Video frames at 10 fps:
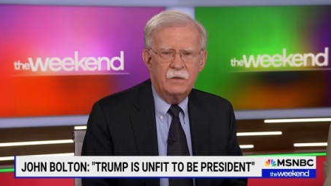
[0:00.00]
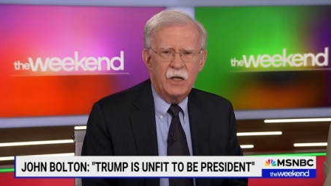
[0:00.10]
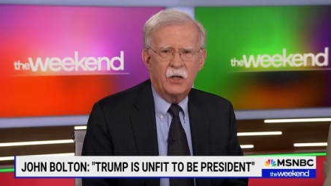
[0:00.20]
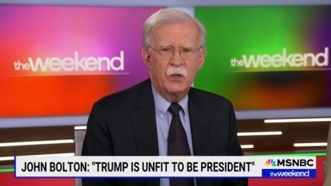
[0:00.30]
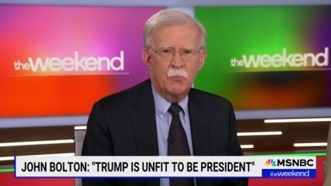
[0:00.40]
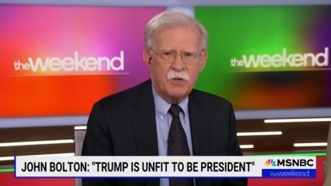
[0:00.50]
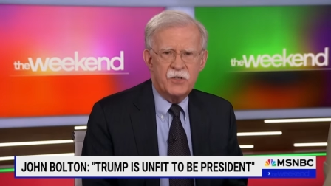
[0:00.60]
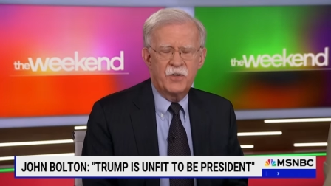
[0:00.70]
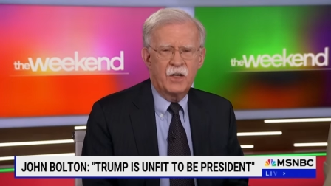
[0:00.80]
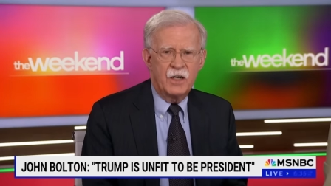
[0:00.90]
not going to
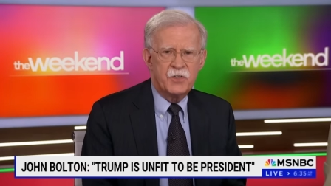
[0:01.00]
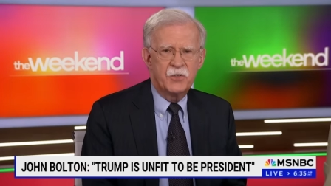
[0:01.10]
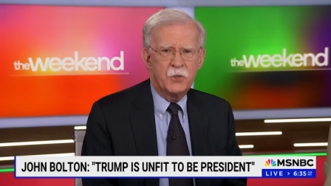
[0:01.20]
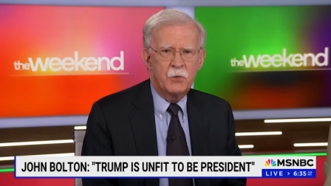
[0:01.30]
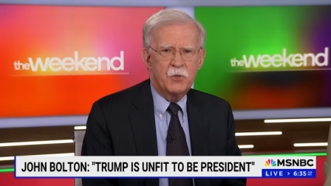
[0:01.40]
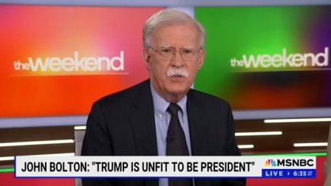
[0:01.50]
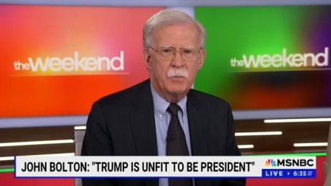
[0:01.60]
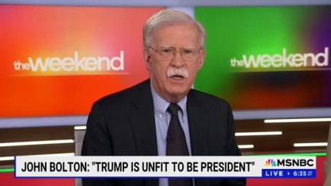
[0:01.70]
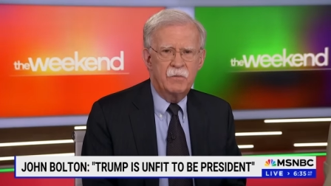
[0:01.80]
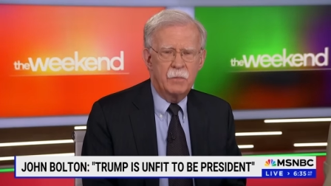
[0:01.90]
risk the Constitution
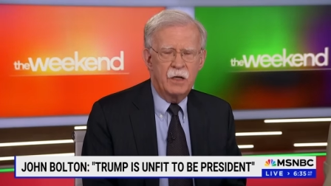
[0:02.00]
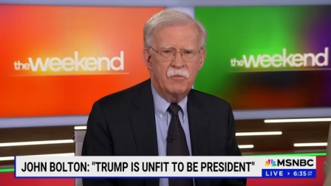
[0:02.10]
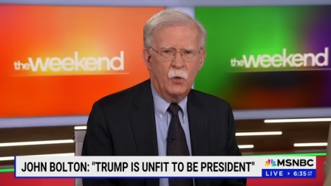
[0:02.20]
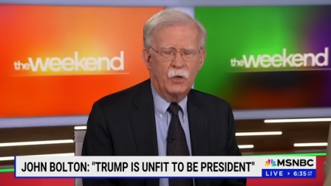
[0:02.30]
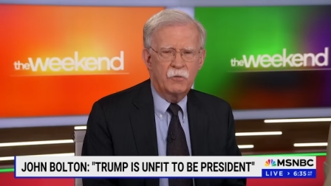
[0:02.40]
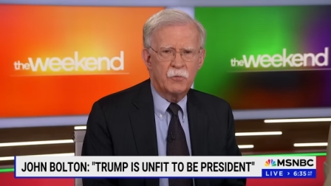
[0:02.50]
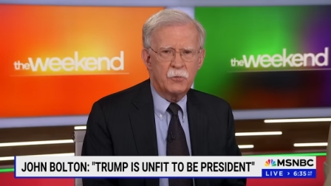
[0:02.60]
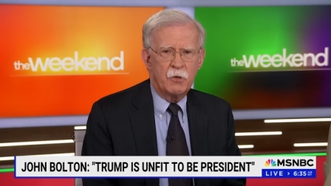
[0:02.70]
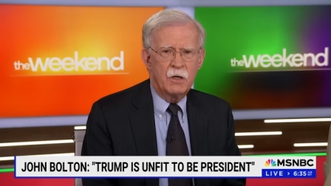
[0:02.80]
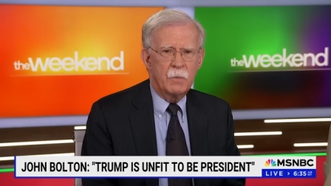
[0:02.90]
by, by voting for
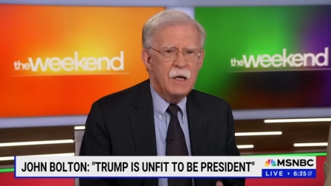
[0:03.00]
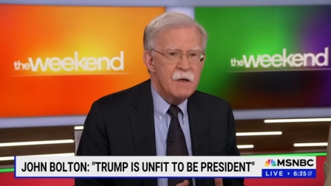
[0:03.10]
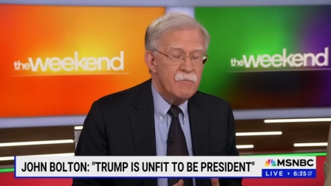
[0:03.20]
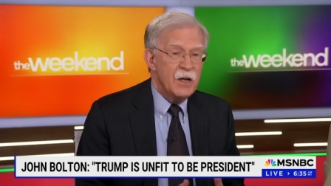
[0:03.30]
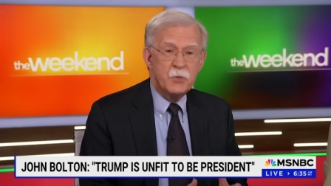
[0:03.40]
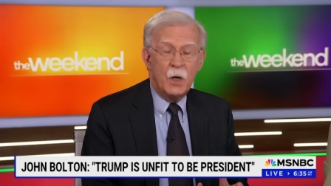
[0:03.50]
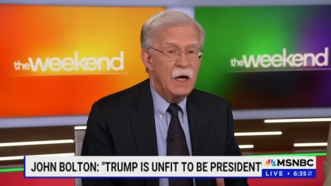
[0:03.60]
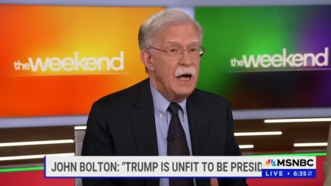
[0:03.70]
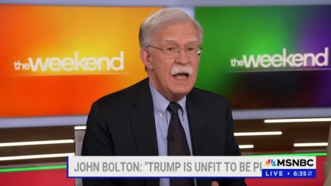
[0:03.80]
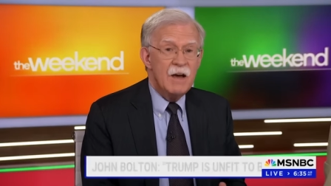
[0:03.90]
Trump. That's why
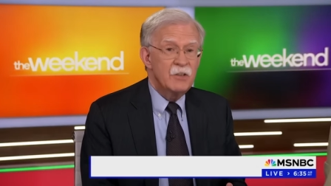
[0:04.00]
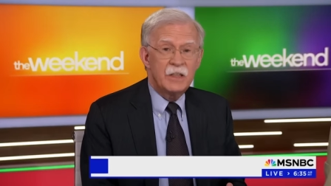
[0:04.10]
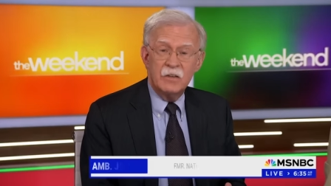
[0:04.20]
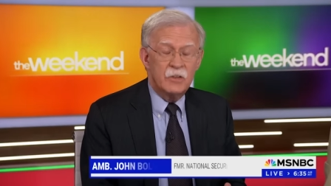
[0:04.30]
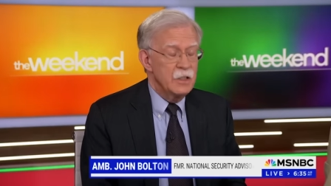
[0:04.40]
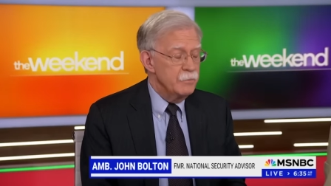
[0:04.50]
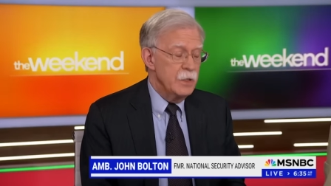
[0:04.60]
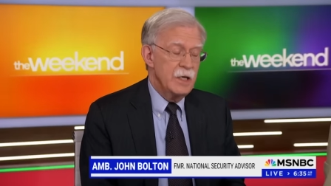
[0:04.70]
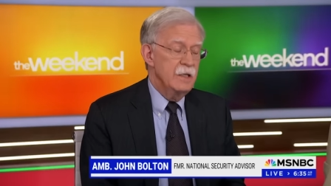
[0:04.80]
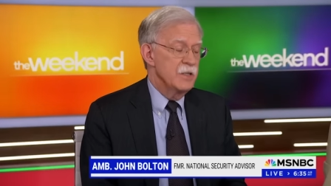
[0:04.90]
I haven't given up
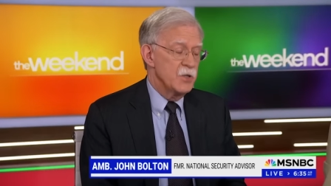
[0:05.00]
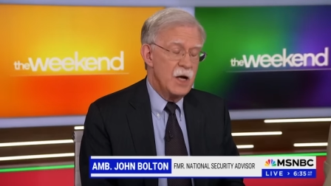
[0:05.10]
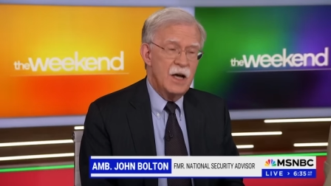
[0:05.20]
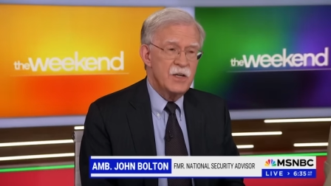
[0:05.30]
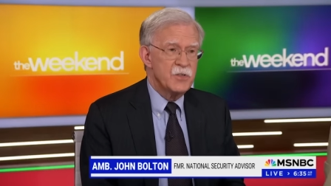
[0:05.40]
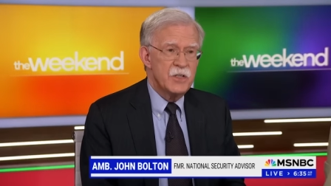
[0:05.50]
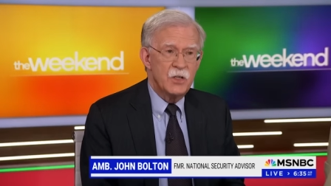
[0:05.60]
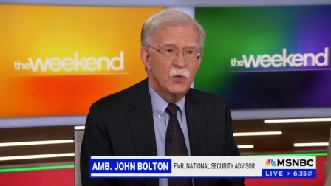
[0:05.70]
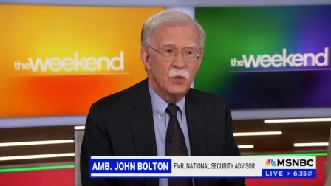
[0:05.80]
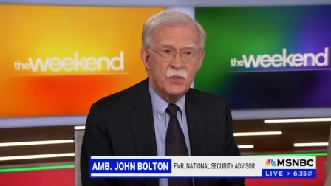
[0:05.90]
yet, as high as the
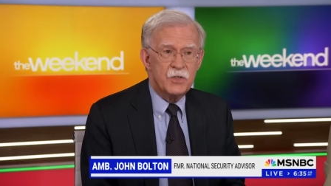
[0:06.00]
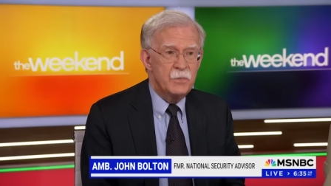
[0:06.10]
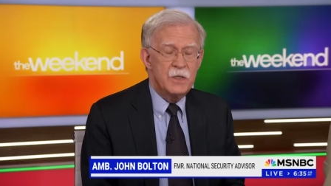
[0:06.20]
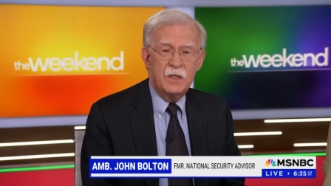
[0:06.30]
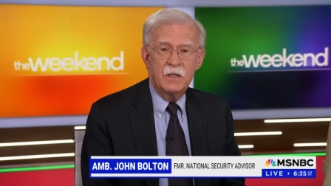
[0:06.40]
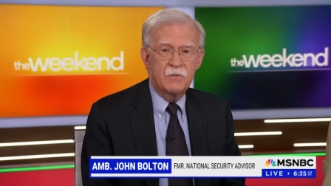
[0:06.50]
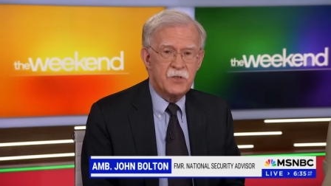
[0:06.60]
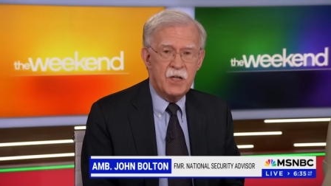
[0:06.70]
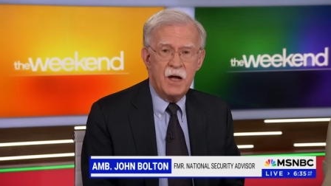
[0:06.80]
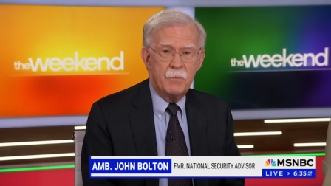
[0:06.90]
hill looks to be, of
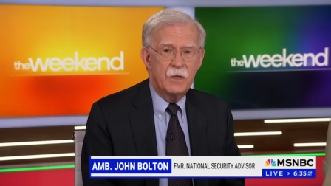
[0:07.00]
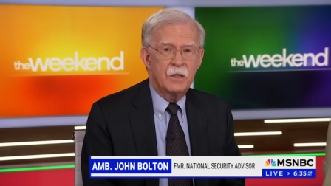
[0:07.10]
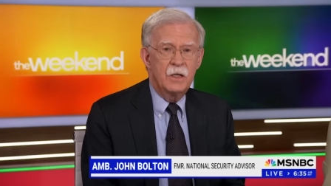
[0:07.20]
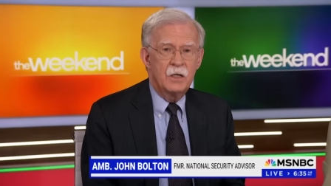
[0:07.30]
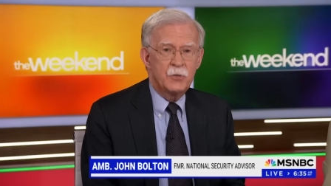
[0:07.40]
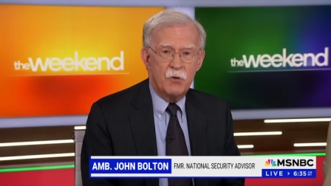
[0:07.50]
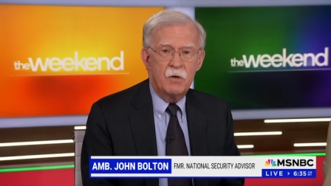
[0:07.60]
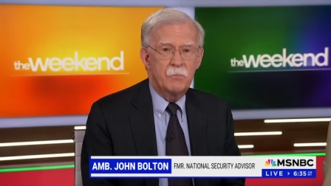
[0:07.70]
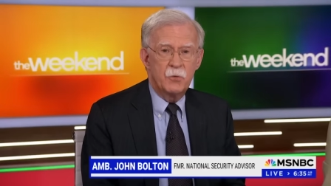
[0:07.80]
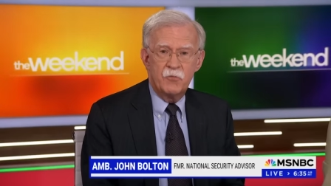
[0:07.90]
stopping
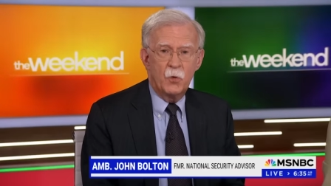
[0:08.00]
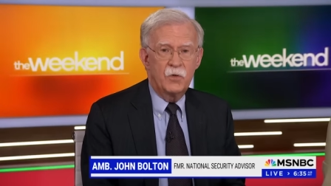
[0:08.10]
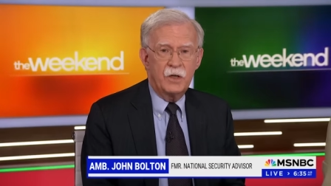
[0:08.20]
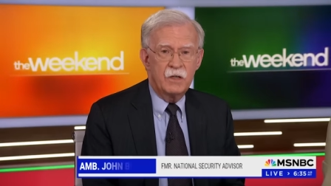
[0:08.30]
Trump before the